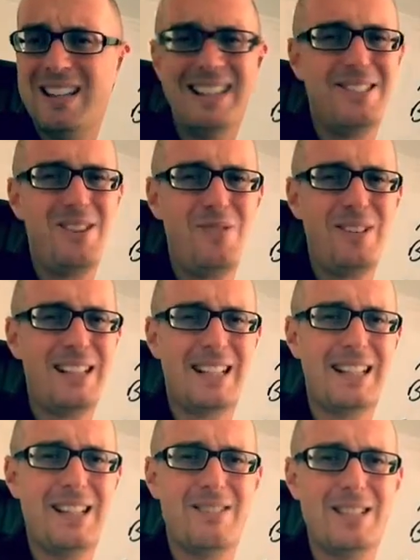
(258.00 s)
It's not really
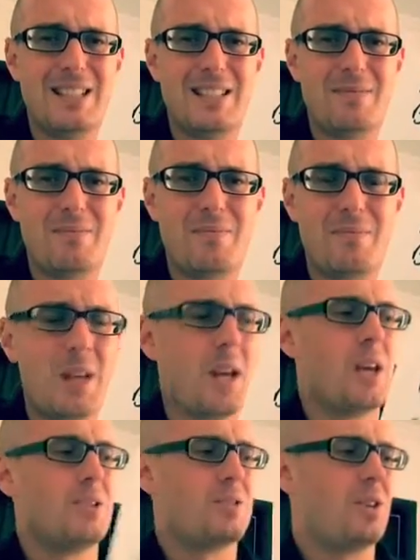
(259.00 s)
clear, is it?
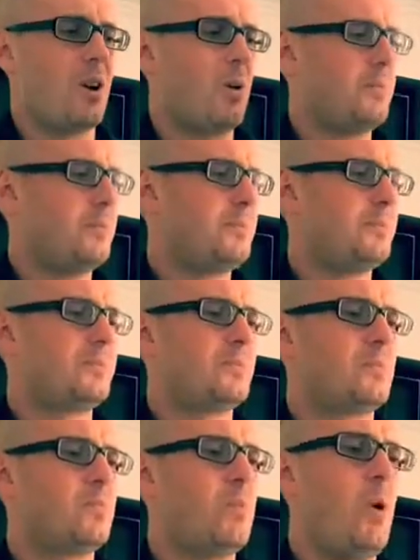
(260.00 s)
So,
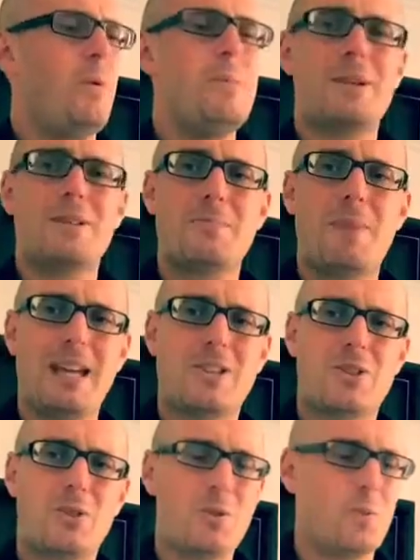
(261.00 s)
what we must make
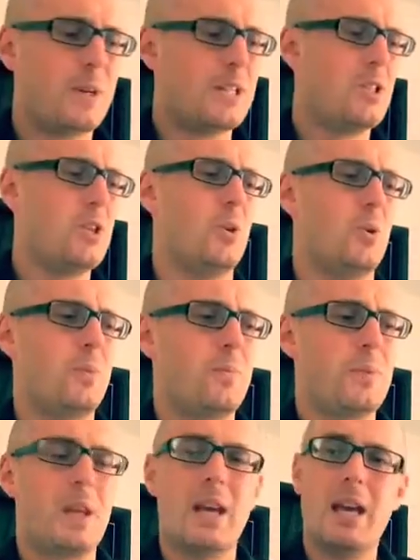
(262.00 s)
sure we do
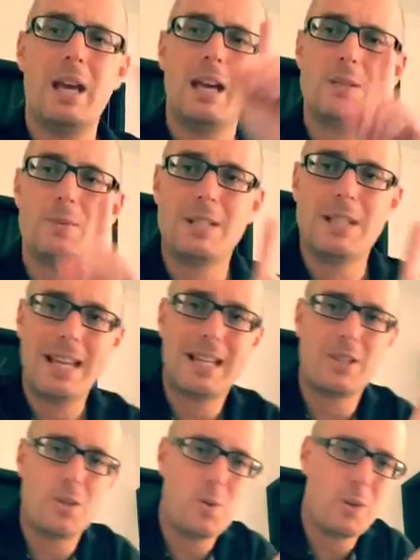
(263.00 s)
is we take
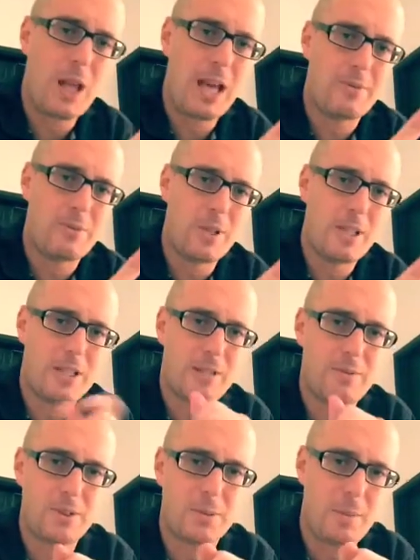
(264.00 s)
a new line for each
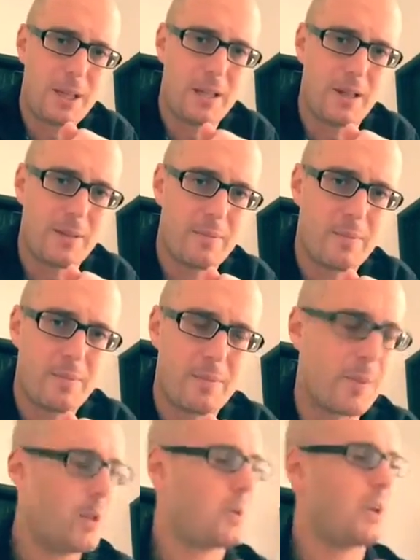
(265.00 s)
different speaker.
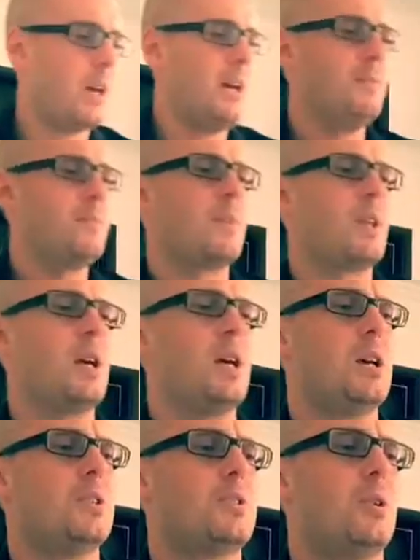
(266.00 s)
Okay?
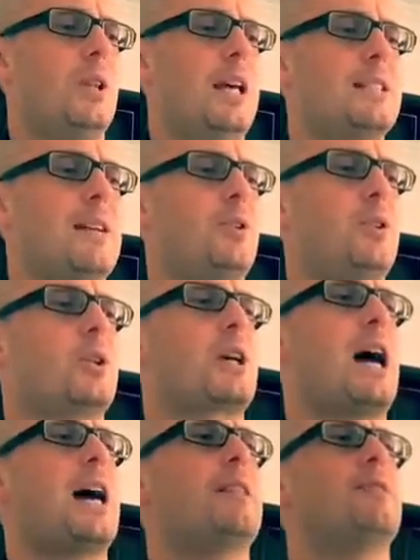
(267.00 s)
So let's have a
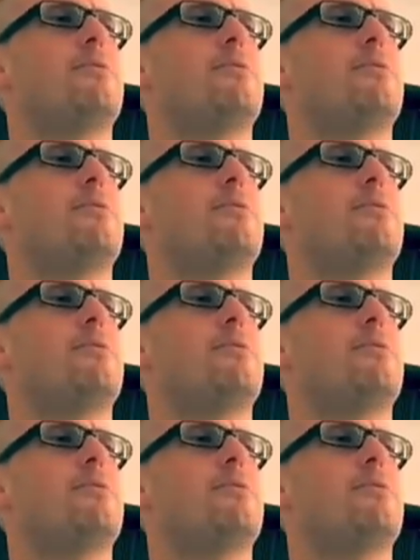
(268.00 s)
look at the